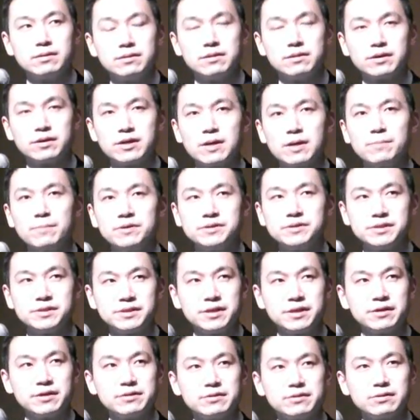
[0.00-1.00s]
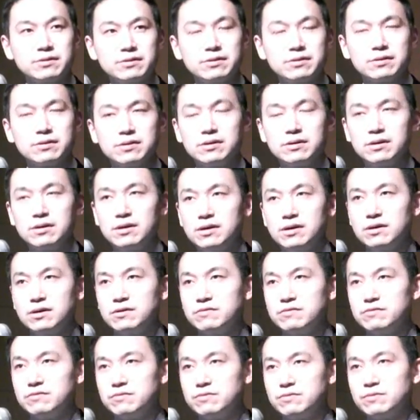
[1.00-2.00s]
The coming together
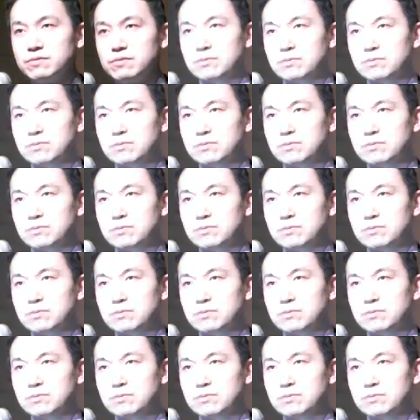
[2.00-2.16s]
of